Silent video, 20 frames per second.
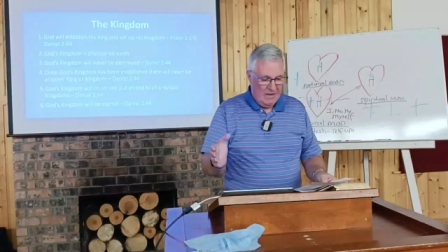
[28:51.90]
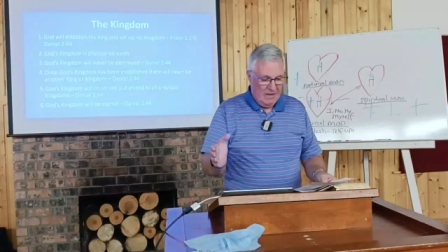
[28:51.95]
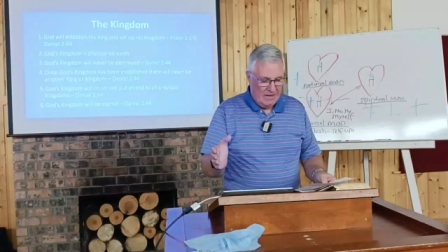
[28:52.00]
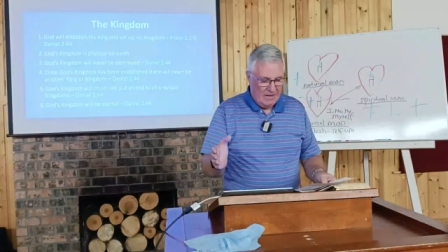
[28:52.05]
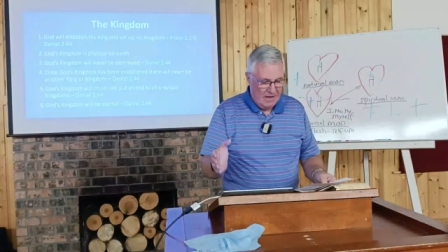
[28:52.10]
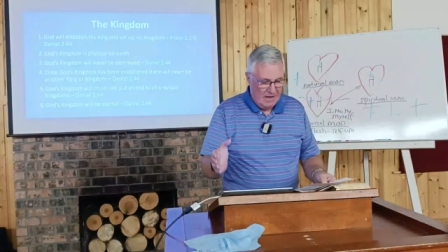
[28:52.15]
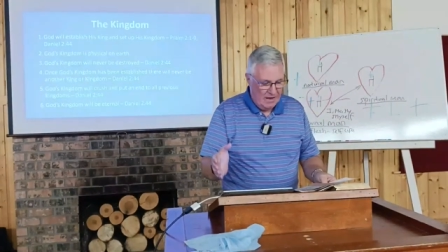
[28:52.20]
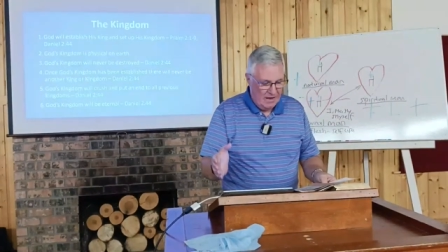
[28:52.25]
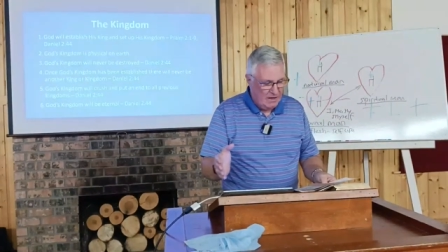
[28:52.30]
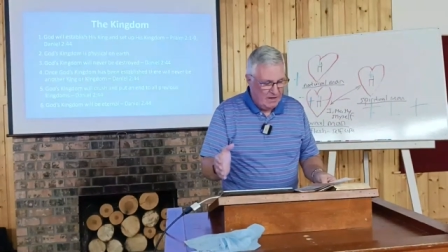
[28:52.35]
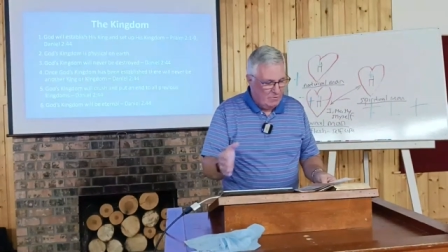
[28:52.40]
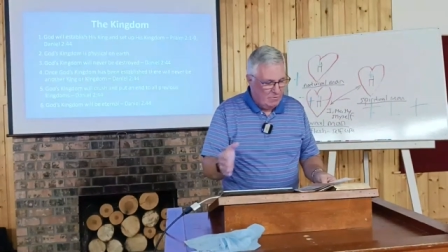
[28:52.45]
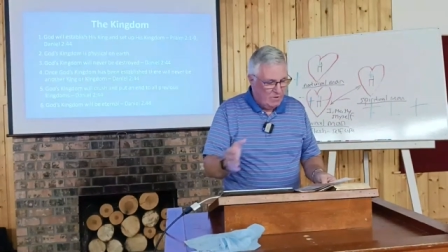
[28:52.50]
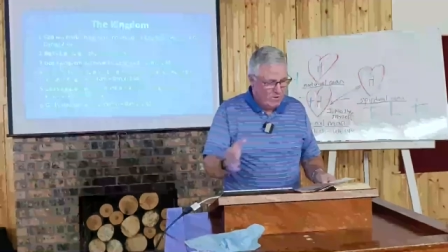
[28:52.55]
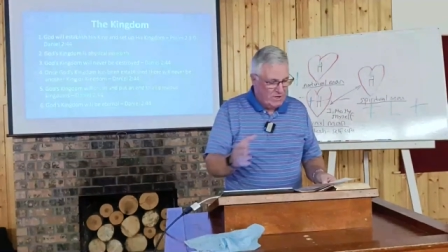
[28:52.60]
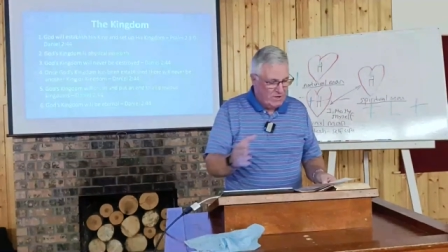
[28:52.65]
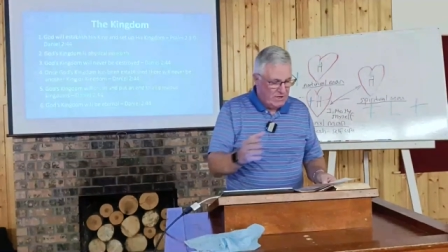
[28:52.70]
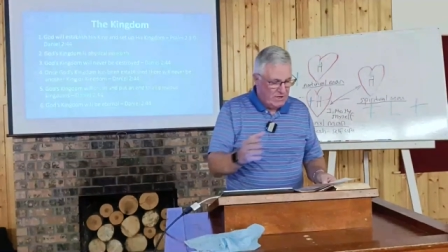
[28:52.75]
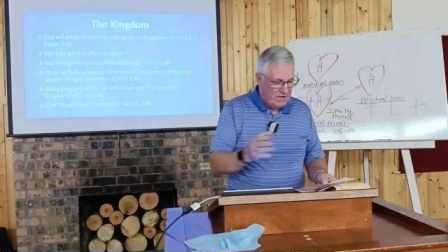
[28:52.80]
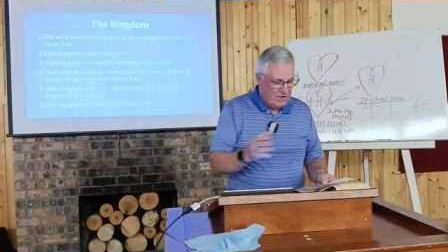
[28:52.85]
The kingdom
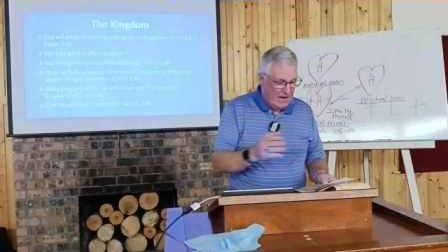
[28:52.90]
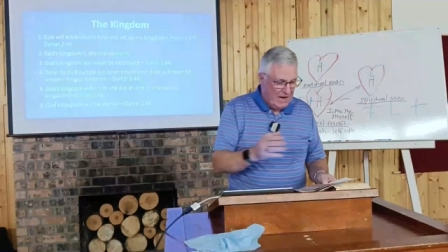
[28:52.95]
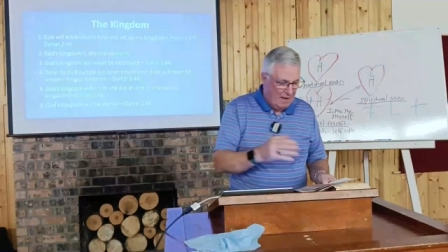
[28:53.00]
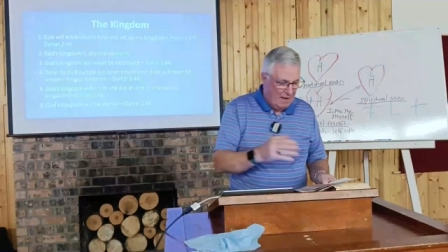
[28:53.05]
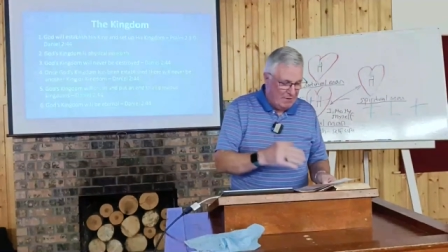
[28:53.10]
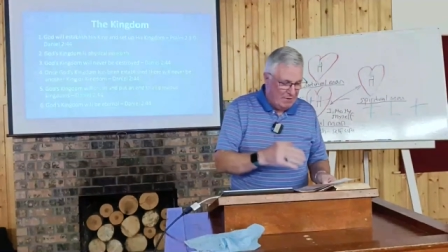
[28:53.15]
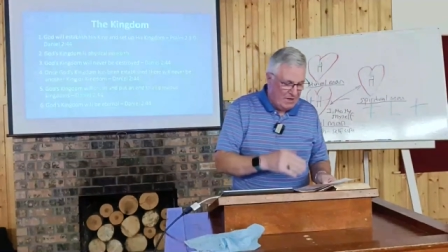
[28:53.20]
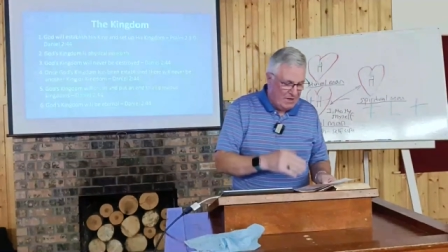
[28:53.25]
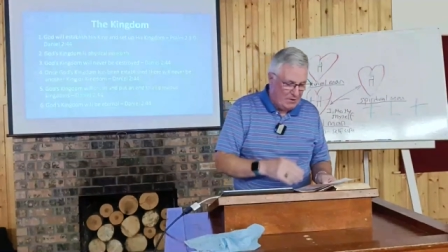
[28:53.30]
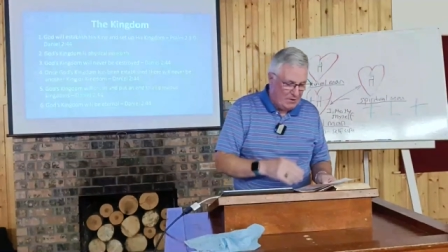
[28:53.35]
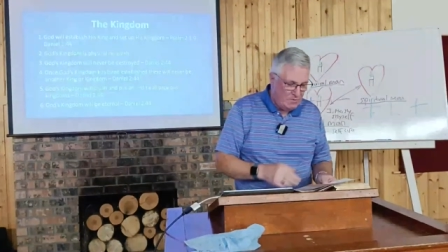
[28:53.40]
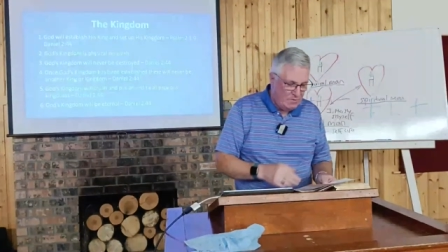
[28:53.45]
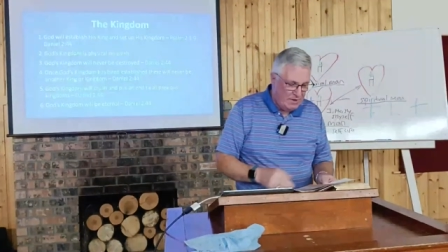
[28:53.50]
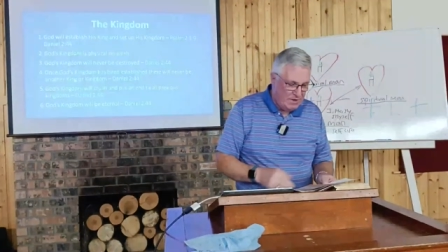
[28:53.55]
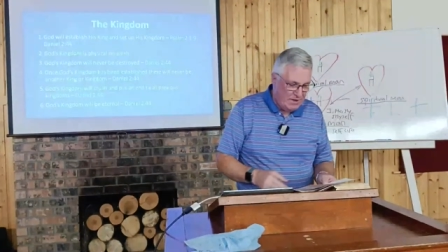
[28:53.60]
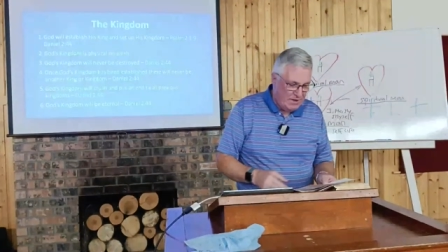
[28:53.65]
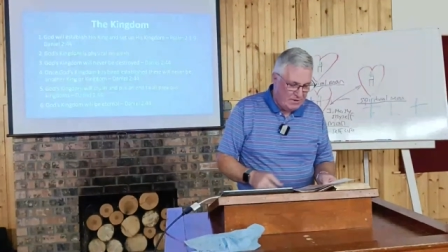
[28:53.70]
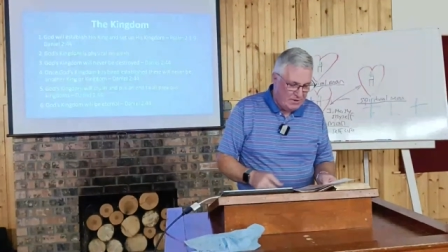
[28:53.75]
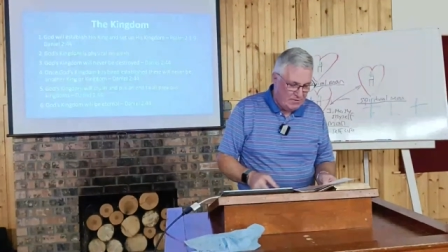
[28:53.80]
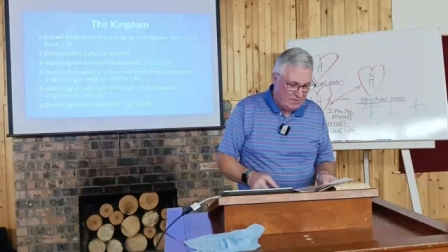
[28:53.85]
was established
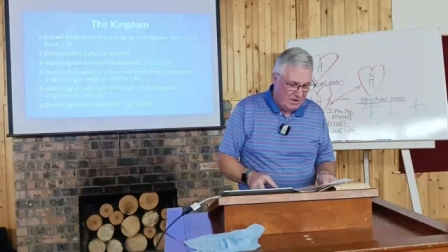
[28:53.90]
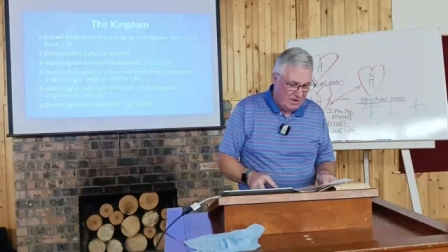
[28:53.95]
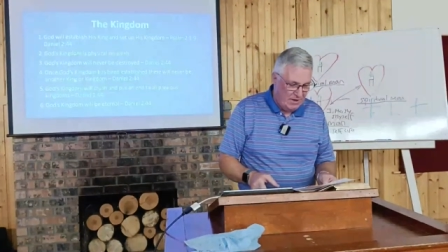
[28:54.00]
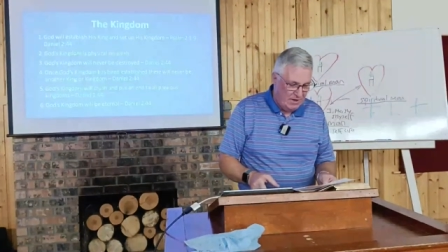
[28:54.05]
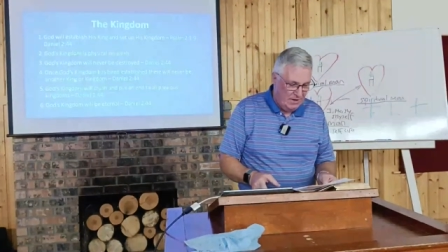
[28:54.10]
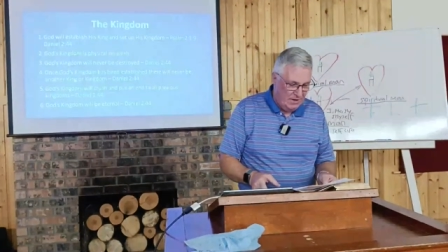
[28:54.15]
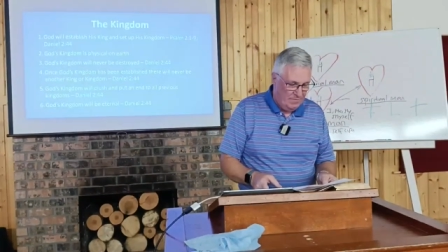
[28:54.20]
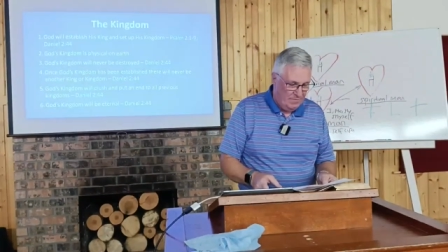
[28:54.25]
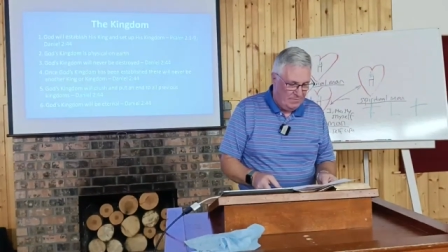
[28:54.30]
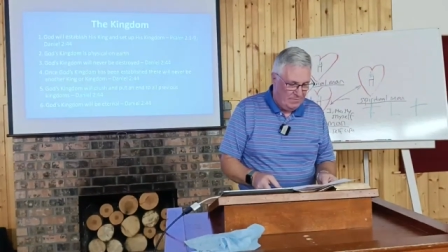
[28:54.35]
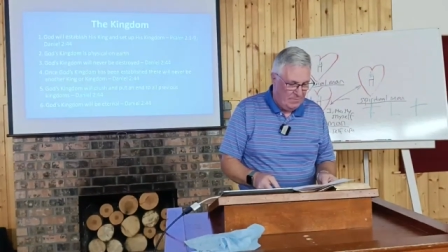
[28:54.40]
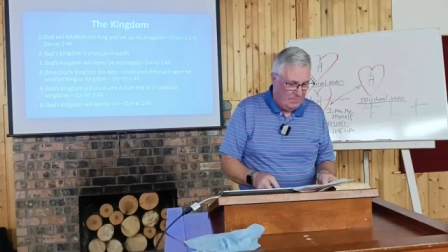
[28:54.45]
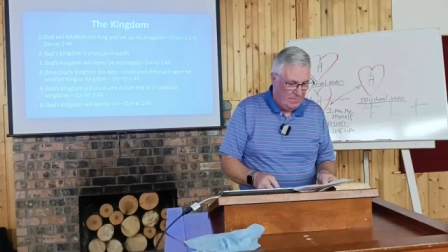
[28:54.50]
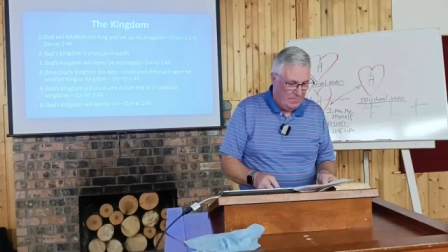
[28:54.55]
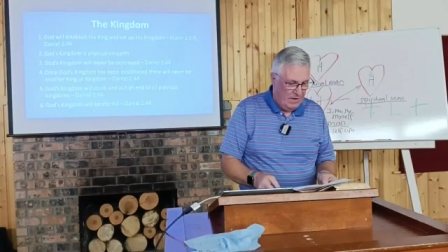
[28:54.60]
with Israel,